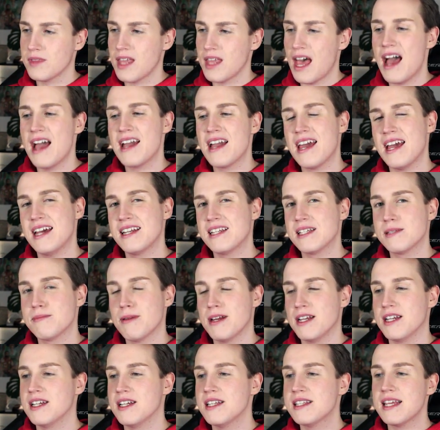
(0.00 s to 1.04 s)
I can't
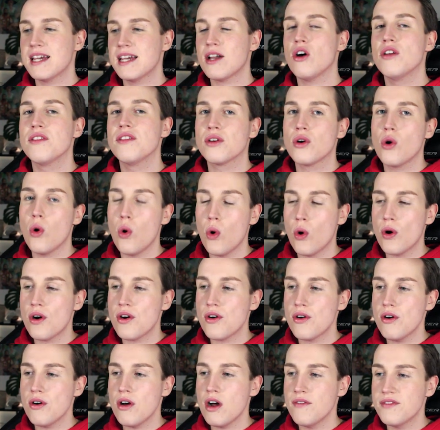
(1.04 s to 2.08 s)
explain it. It's like on the
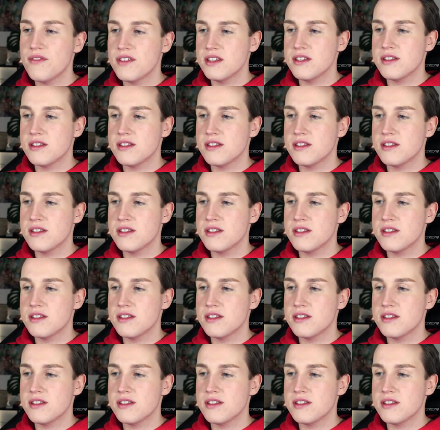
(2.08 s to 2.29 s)
corner of the